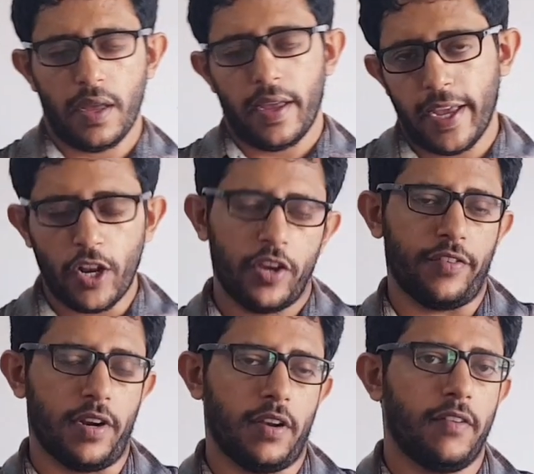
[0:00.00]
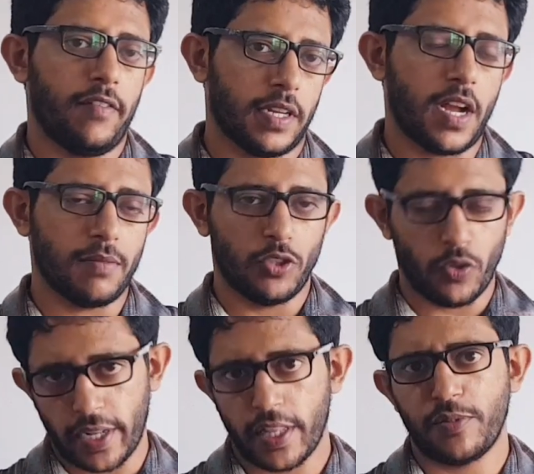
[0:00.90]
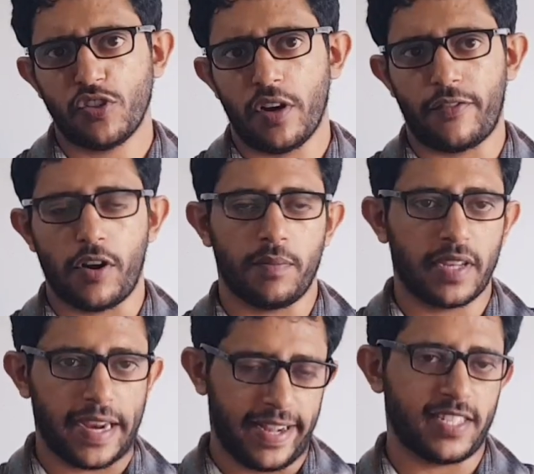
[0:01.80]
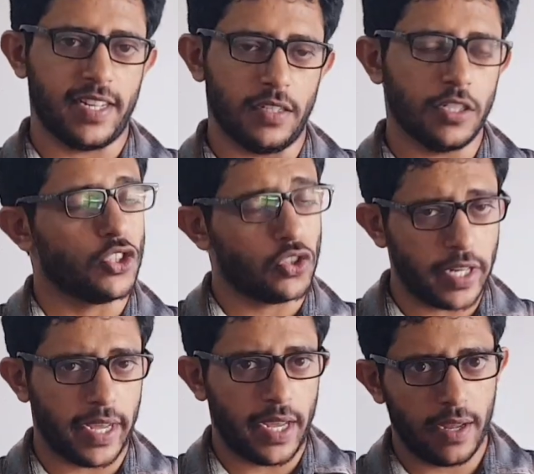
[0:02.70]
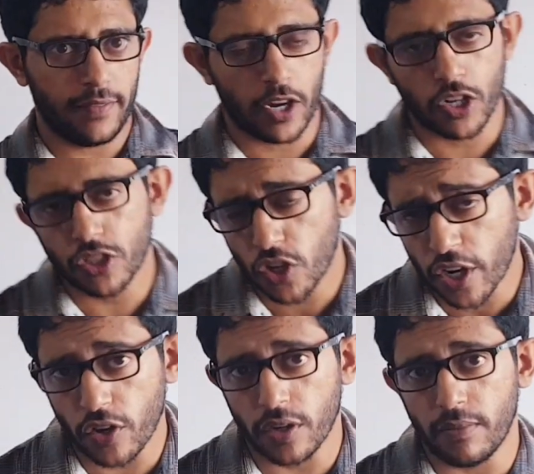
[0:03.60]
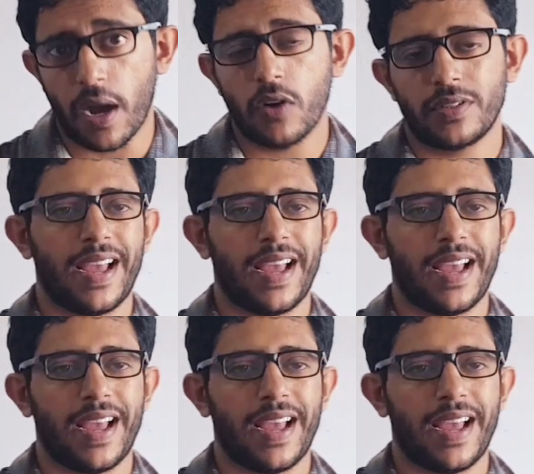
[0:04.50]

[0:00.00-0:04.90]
Hello everyone, welcome to another episode from Chedexcel. Today we are going to talk to you about